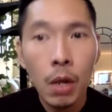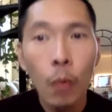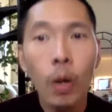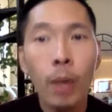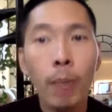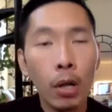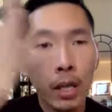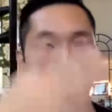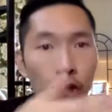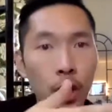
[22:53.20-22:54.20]
where
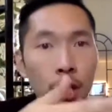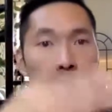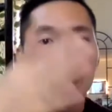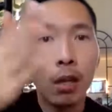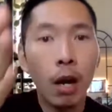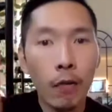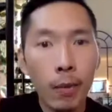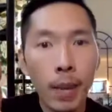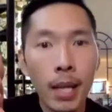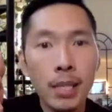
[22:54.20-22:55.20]
politicians,
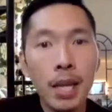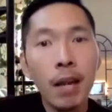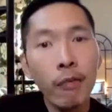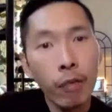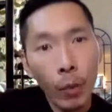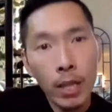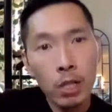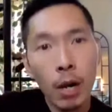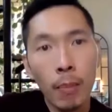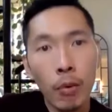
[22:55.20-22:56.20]
governments,
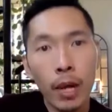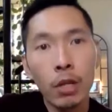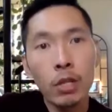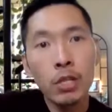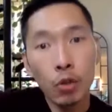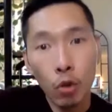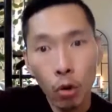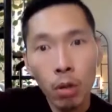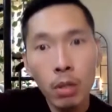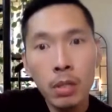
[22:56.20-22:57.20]
influence operators,
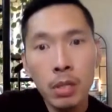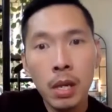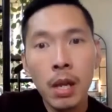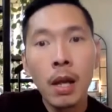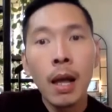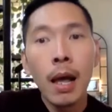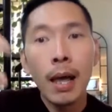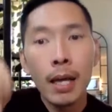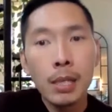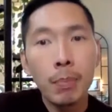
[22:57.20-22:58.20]
trolls
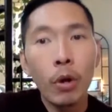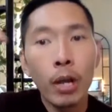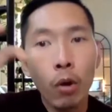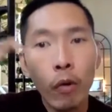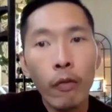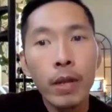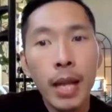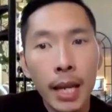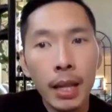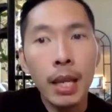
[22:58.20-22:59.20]
exploit
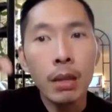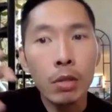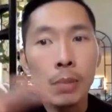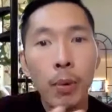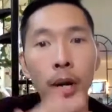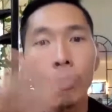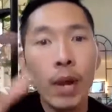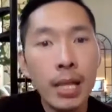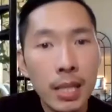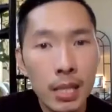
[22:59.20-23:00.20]
COVID-19 to spread
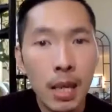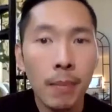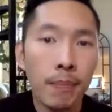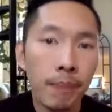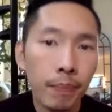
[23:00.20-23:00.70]
racism